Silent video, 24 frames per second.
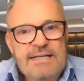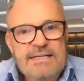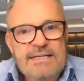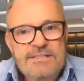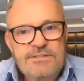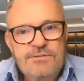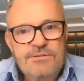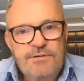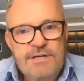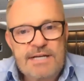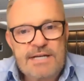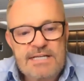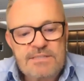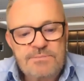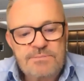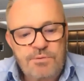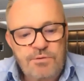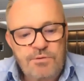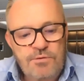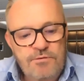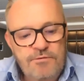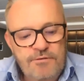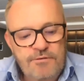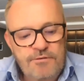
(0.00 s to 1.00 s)
And history has
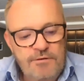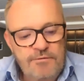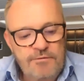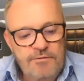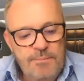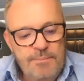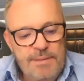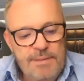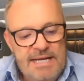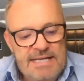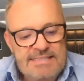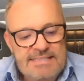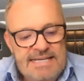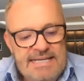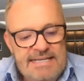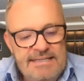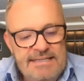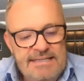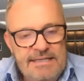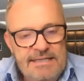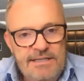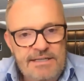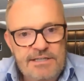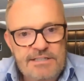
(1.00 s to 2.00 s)
proven over the past
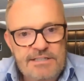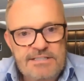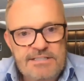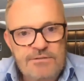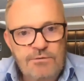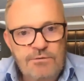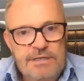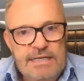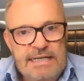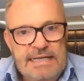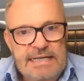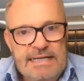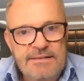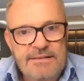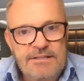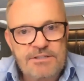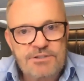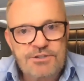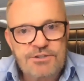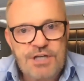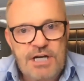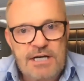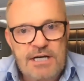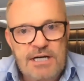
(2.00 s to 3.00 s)
18 years, looking at the
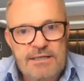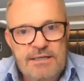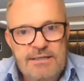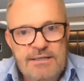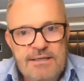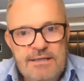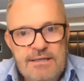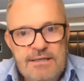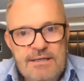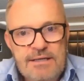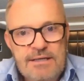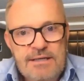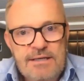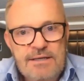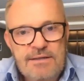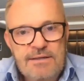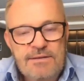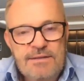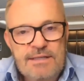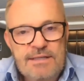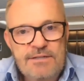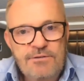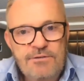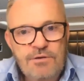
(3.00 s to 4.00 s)
chart,
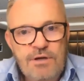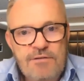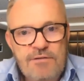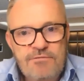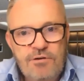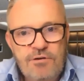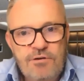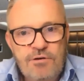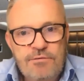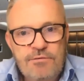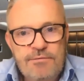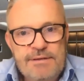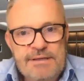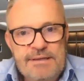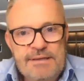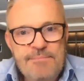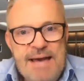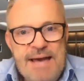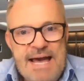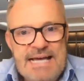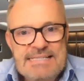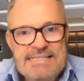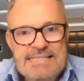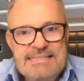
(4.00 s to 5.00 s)
that you have already
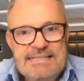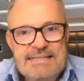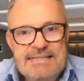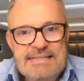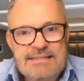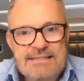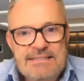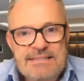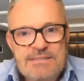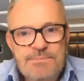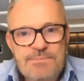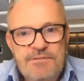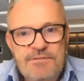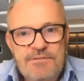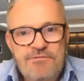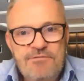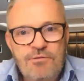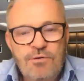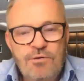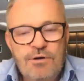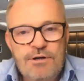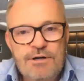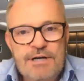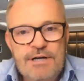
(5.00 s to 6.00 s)
mastered this
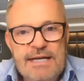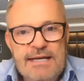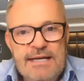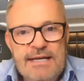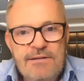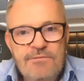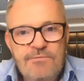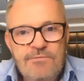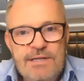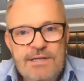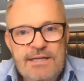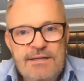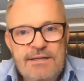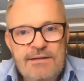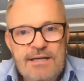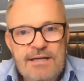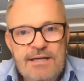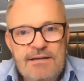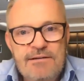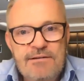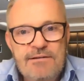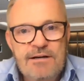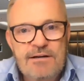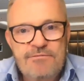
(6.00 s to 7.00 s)
before, and we
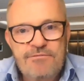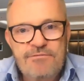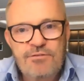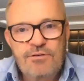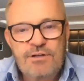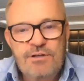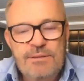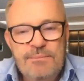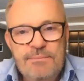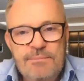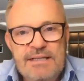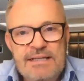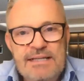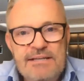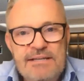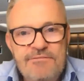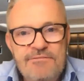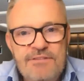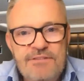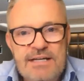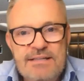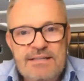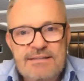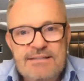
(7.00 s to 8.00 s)
are fully believe
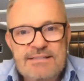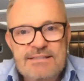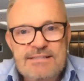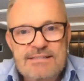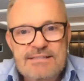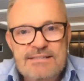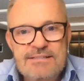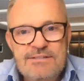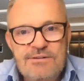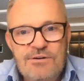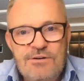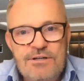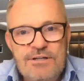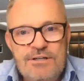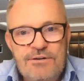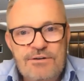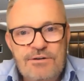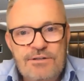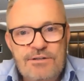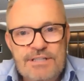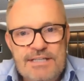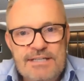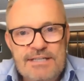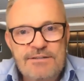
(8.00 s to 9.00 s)
that this is going to
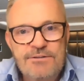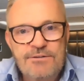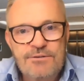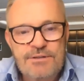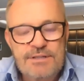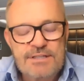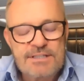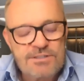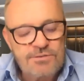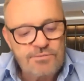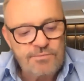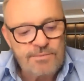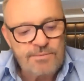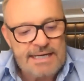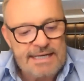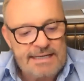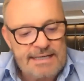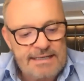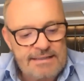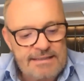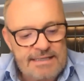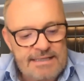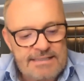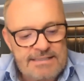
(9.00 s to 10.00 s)
continue this way,
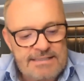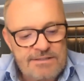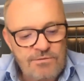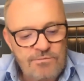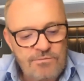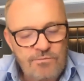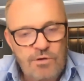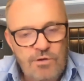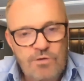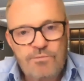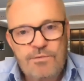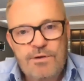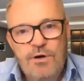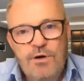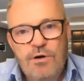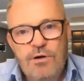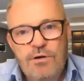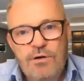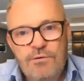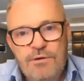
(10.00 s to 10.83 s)
and that's what we're all